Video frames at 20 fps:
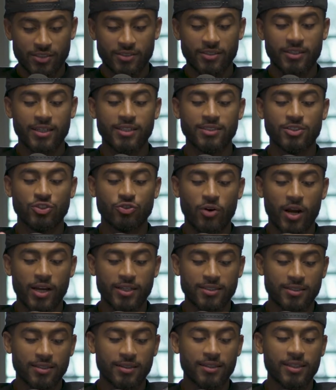is trying
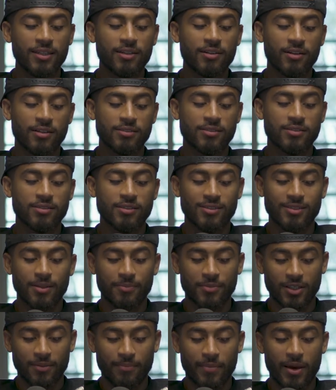to lead us to
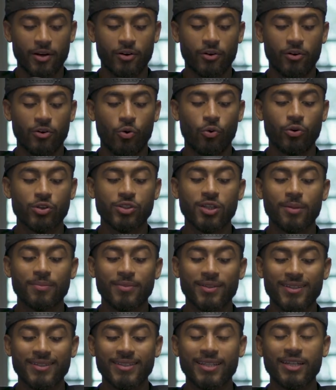something better or
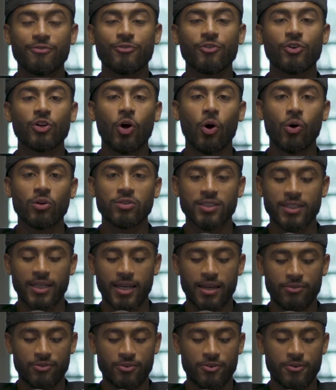something different
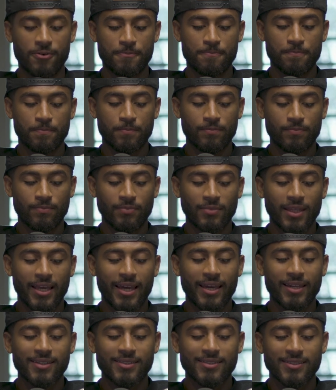altogether.
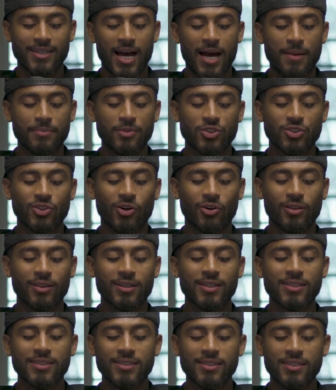It is time to start
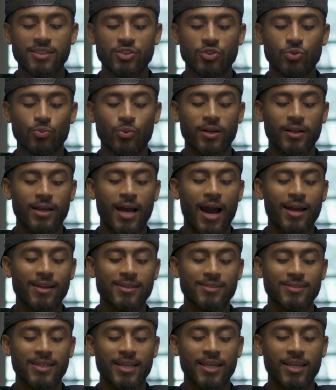listening to what God is
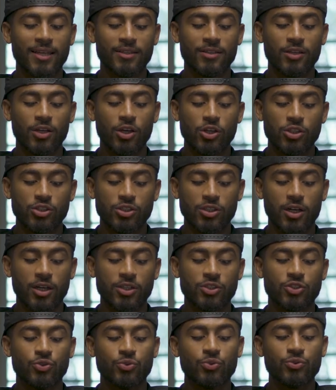saying to
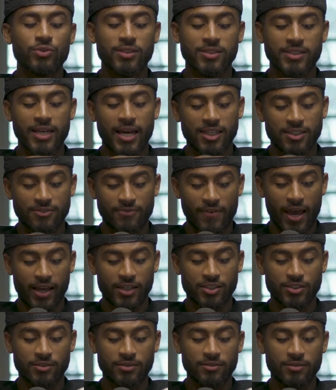us through
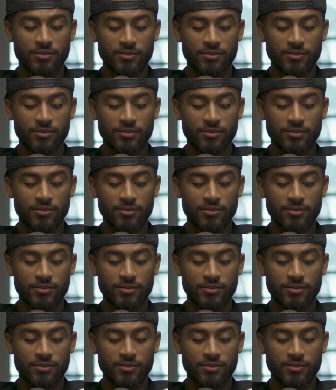dissatisfaction.